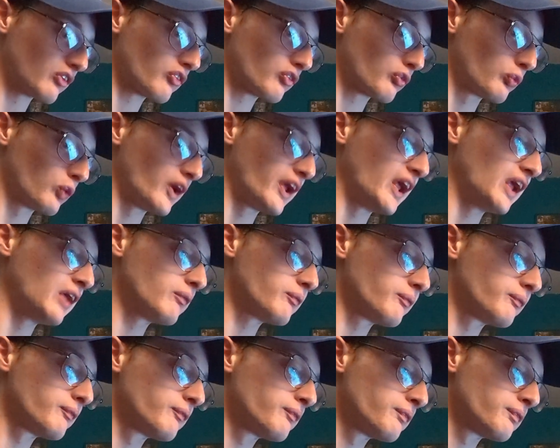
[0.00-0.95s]
and sweet.
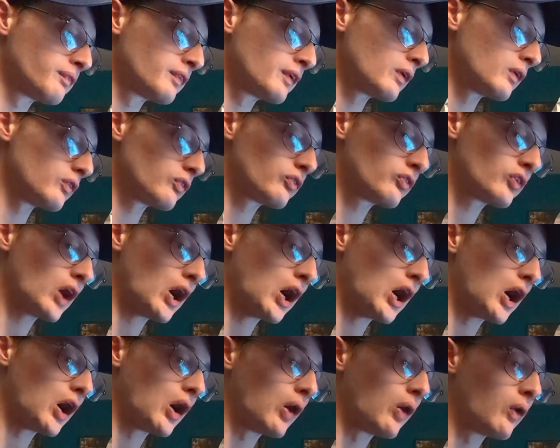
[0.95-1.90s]

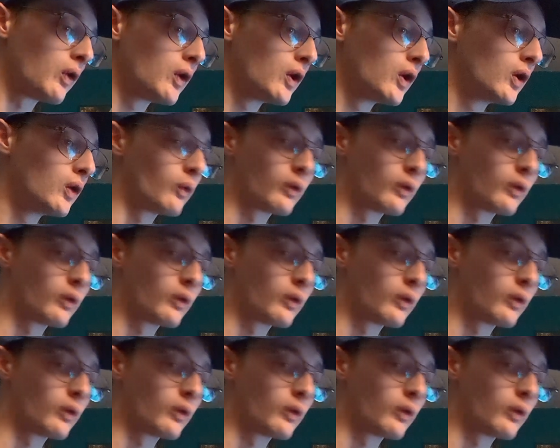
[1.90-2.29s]
So,